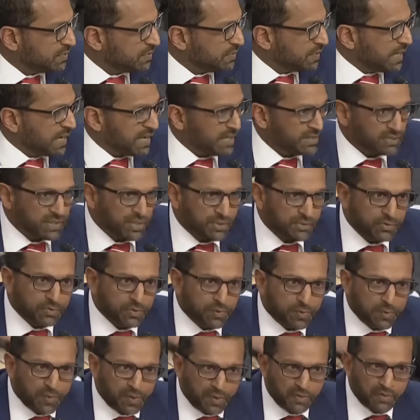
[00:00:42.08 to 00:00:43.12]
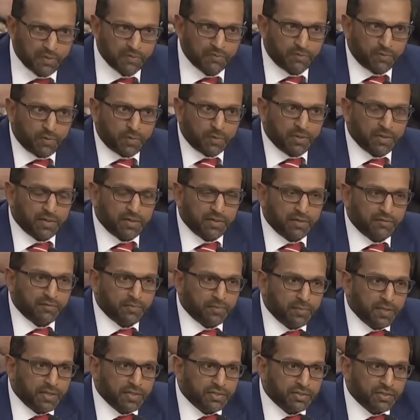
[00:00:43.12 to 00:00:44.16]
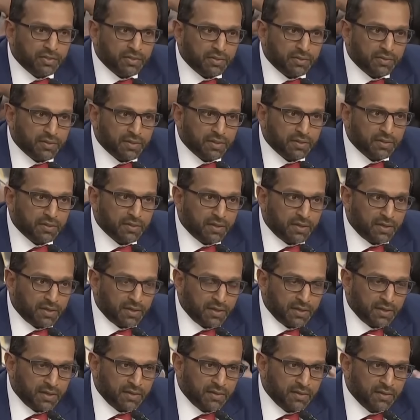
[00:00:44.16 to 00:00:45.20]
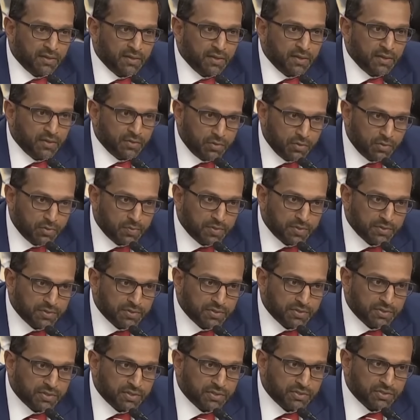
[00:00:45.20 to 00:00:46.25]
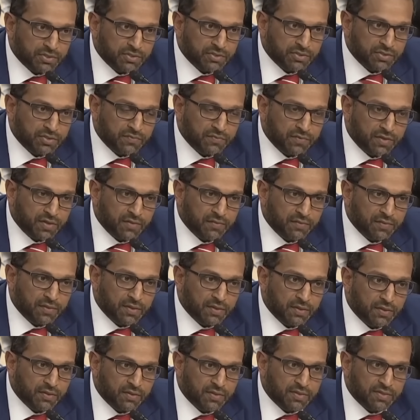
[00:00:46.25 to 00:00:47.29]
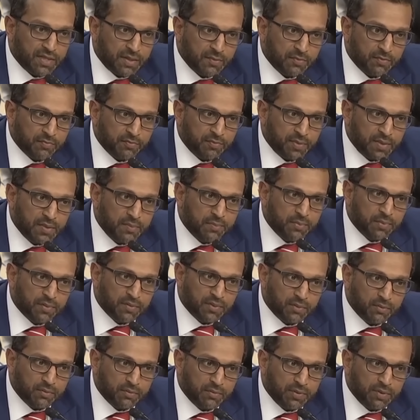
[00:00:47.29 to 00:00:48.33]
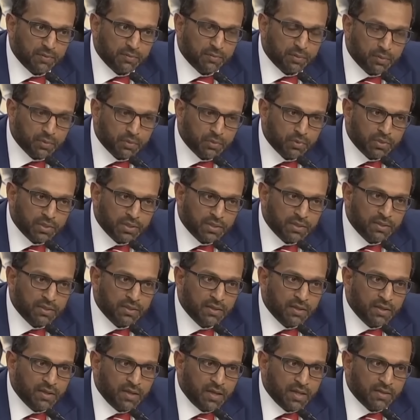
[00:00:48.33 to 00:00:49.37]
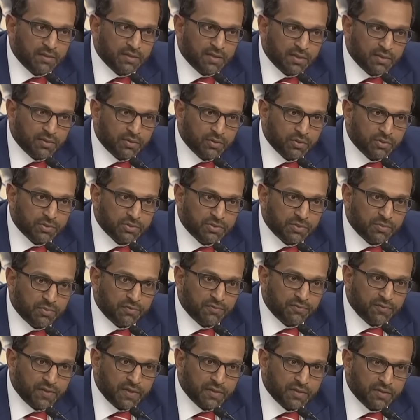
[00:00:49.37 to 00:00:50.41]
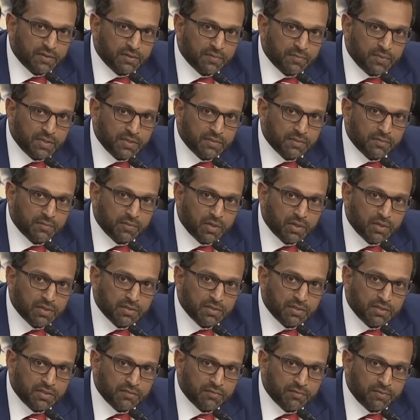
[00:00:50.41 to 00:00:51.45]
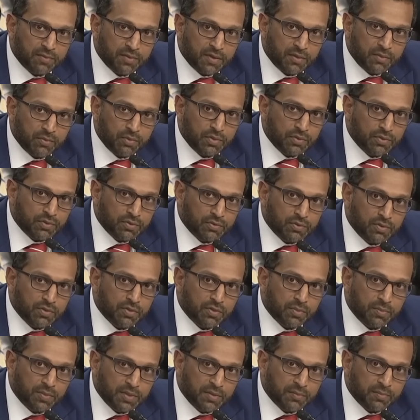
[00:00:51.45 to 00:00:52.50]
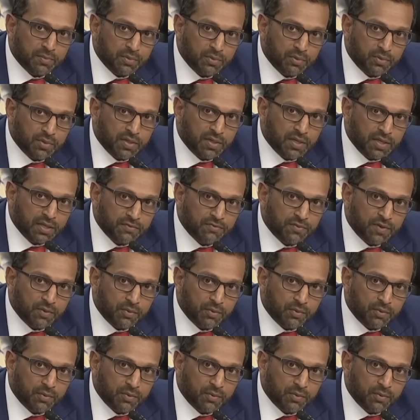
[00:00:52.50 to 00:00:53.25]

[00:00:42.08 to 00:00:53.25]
As I was preparing for my confirmation hearing, I had numerous discussions involving the type of people that would be employed, and that those that were failing to meet the mark at the FBI would no longer be employed if I were confirmed.